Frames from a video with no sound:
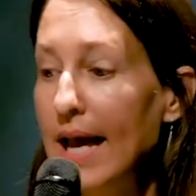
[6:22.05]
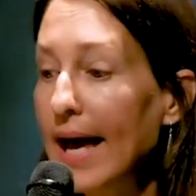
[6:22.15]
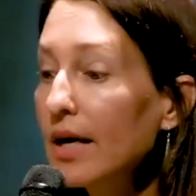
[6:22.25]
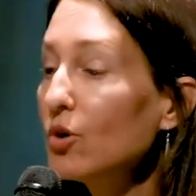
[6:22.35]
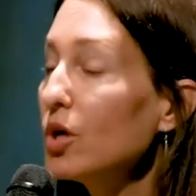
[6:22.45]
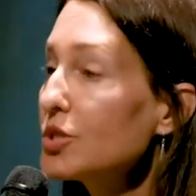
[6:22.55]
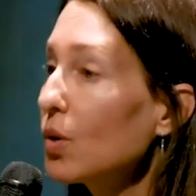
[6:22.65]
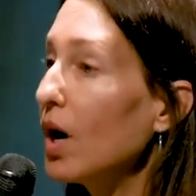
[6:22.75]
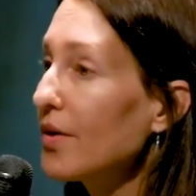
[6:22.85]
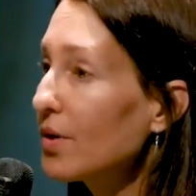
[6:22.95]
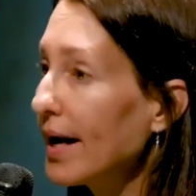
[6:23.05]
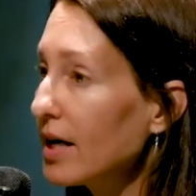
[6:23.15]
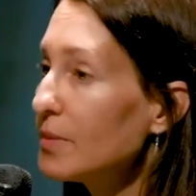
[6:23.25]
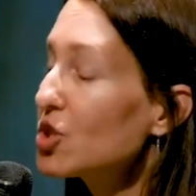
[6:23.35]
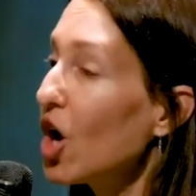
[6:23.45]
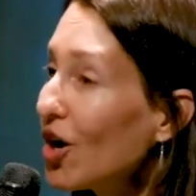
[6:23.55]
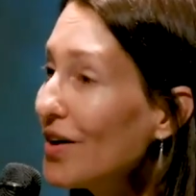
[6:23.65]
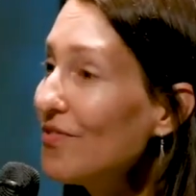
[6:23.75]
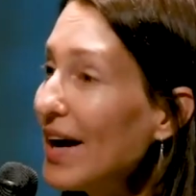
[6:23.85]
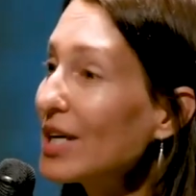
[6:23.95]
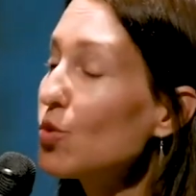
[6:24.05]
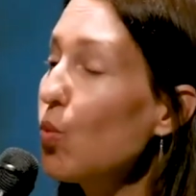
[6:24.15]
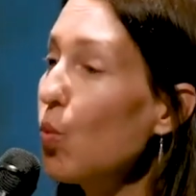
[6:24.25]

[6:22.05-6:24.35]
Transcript: and also other animals are in fact